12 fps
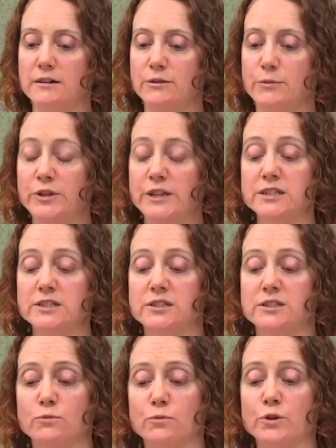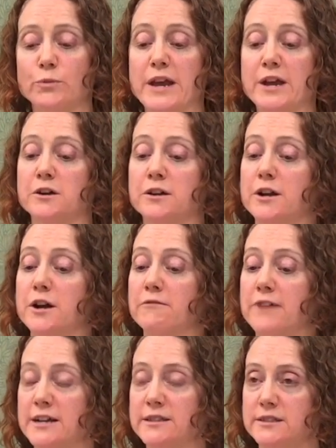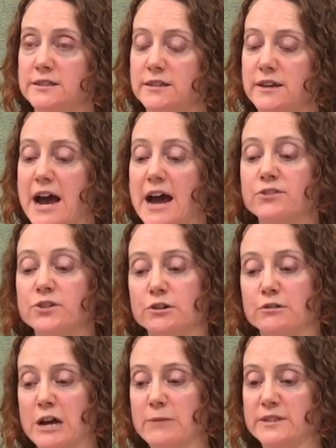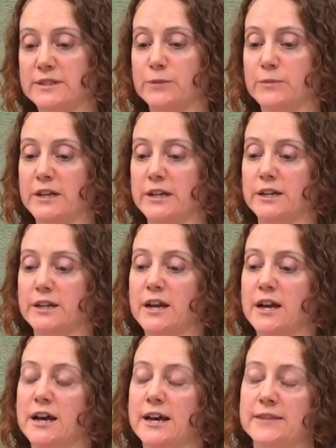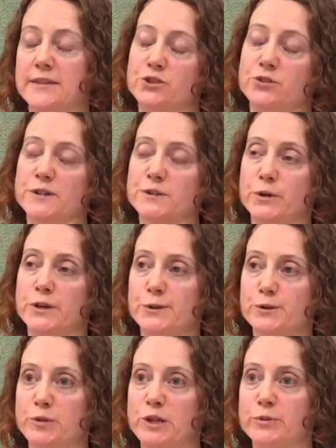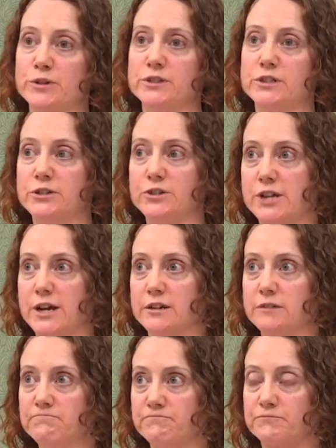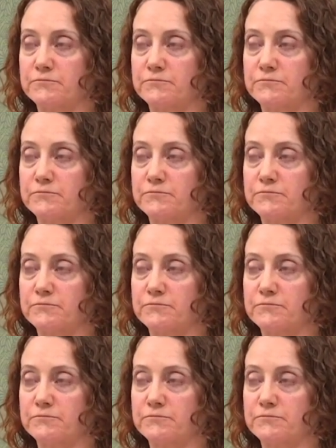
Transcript: Police will make an arrest after a crime is committed, and they transport those people to jail.